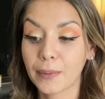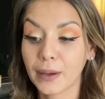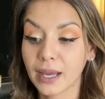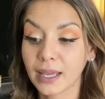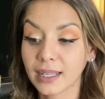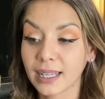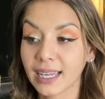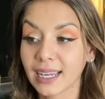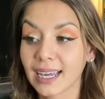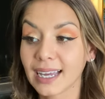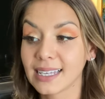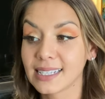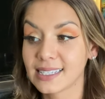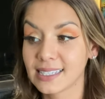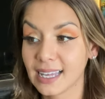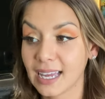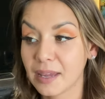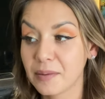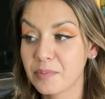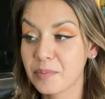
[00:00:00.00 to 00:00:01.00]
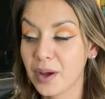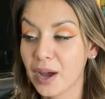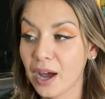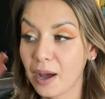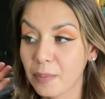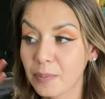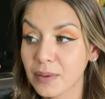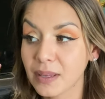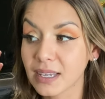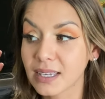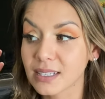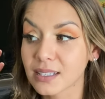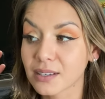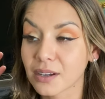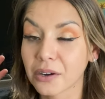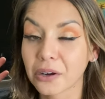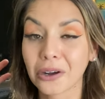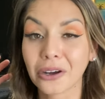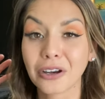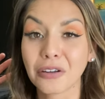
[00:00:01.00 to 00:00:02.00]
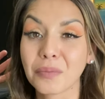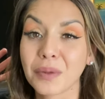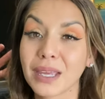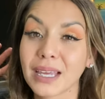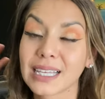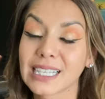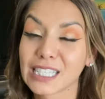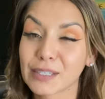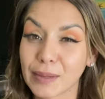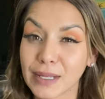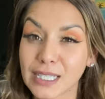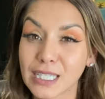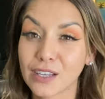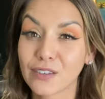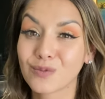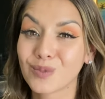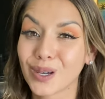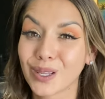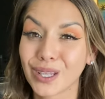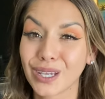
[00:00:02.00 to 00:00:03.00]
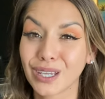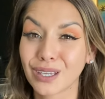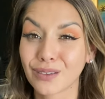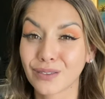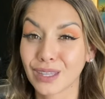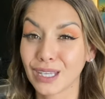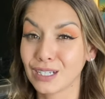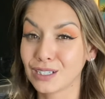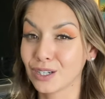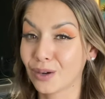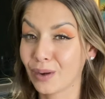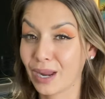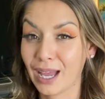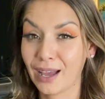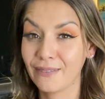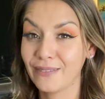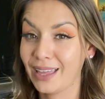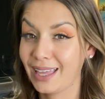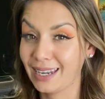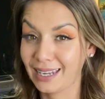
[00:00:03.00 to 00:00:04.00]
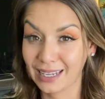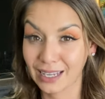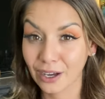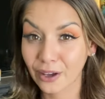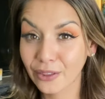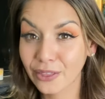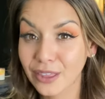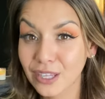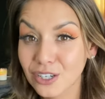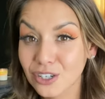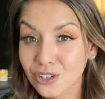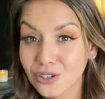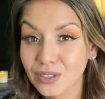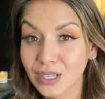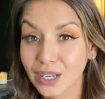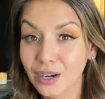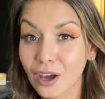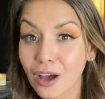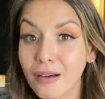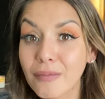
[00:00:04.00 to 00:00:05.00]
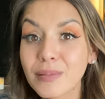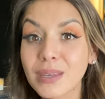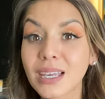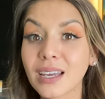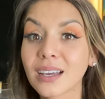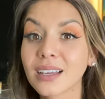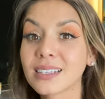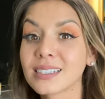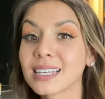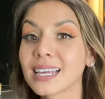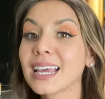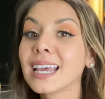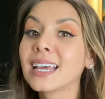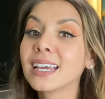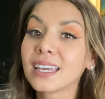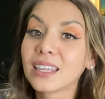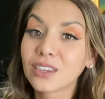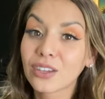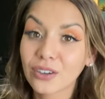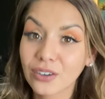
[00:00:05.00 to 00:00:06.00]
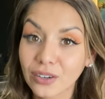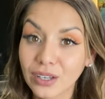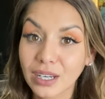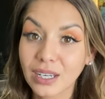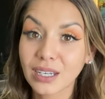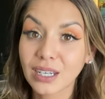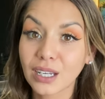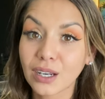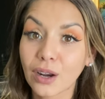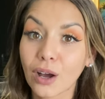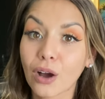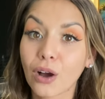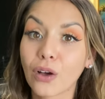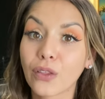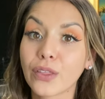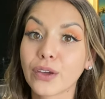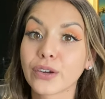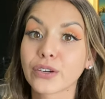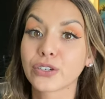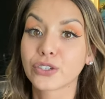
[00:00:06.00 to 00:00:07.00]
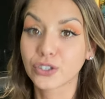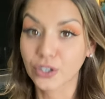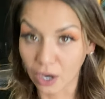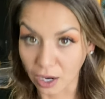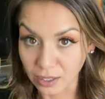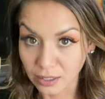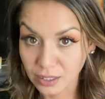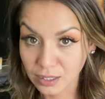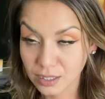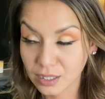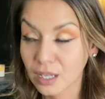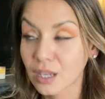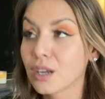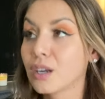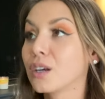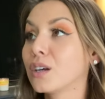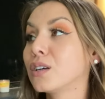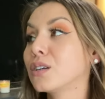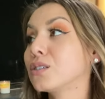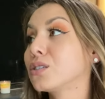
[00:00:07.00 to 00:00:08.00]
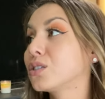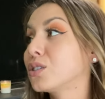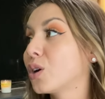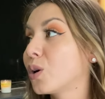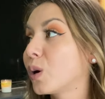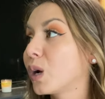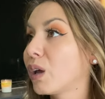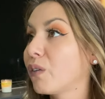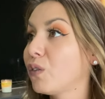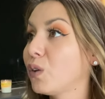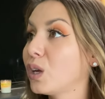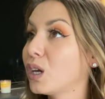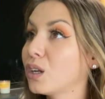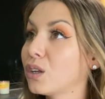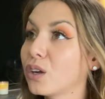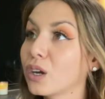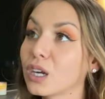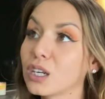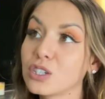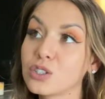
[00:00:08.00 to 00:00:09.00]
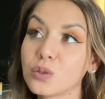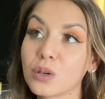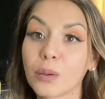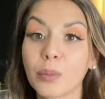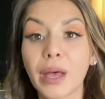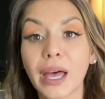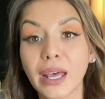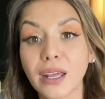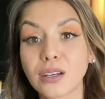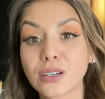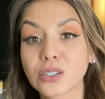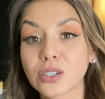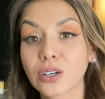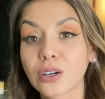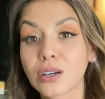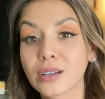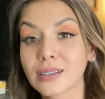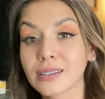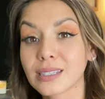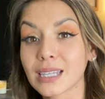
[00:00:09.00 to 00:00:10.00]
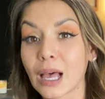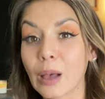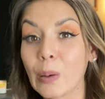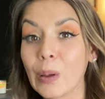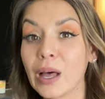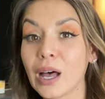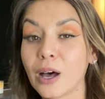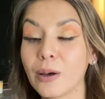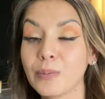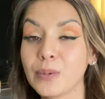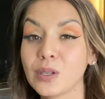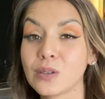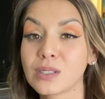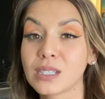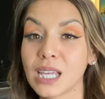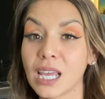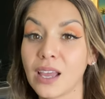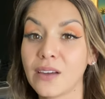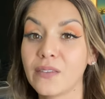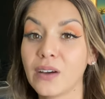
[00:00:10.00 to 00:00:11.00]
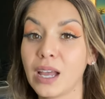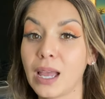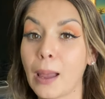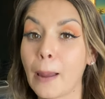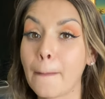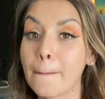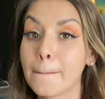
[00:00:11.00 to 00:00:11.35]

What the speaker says: But like I said, puppies are going to be expensive whether they don't have any health issues at all, because they're going to need all their shots. So if you can look into a pet insurance, that will help you save a